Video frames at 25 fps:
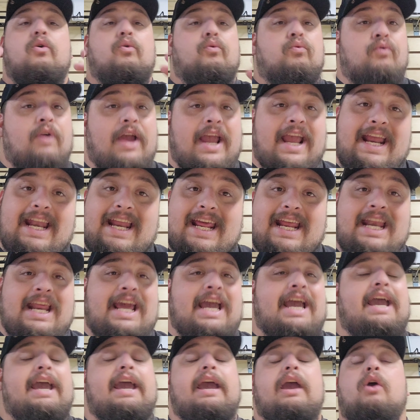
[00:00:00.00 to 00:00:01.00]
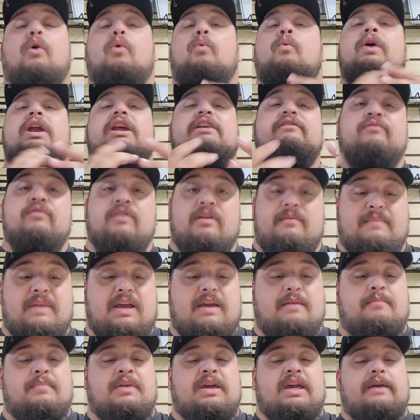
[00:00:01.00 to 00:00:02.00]
rainy day, whatever it
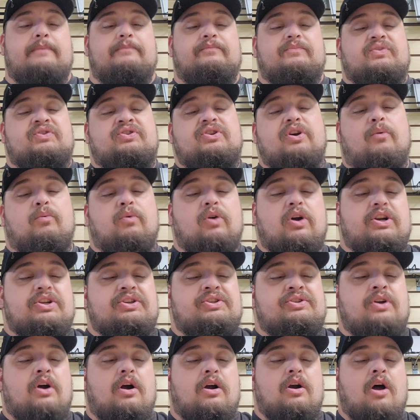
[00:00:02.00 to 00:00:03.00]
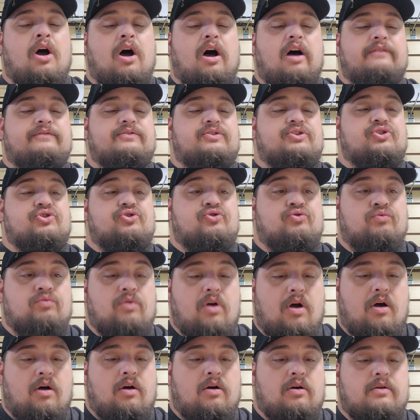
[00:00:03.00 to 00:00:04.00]
may be. So we're gonna start off
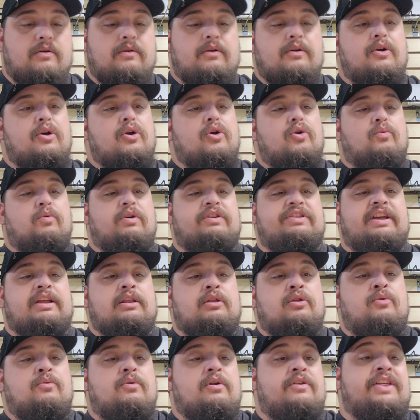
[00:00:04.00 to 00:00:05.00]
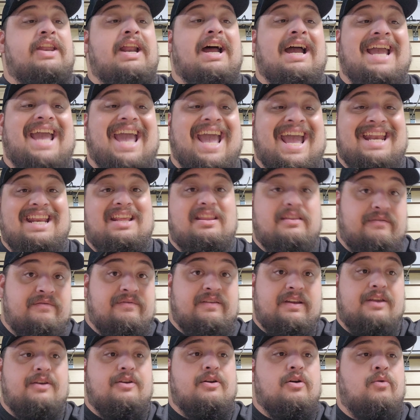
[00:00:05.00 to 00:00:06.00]
strong with a lure that I ended the
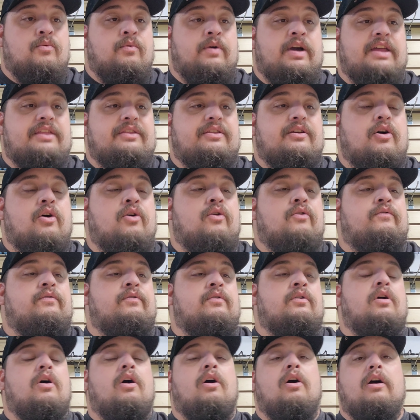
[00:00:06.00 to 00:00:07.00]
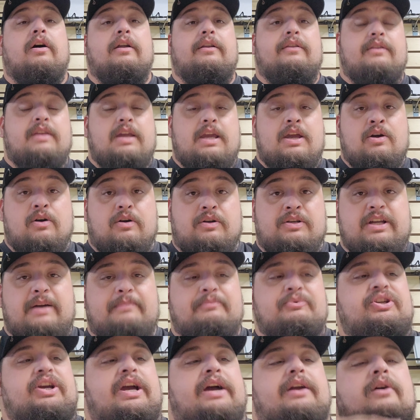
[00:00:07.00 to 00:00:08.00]
video with over on the Hooked Up
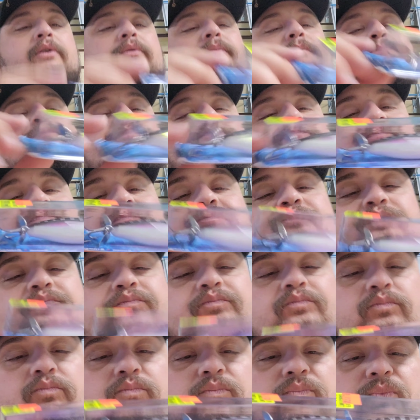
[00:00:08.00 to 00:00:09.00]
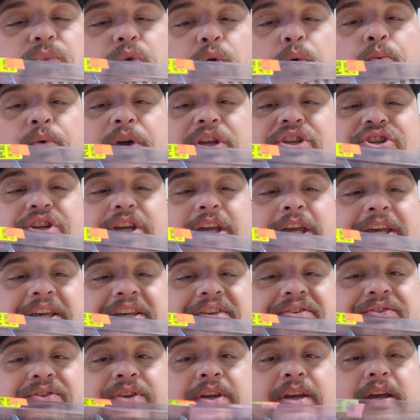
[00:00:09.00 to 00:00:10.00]
channel, which
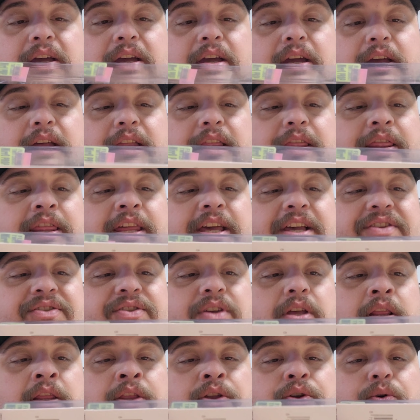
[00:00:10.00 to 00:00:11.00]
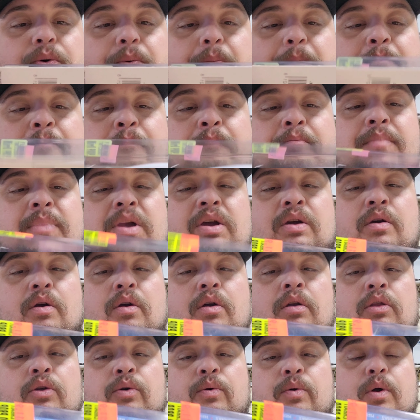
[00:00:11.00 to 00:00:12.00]
is this little
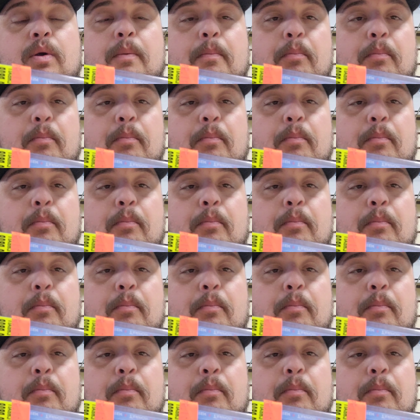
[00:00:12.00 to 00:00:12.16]
mirror lure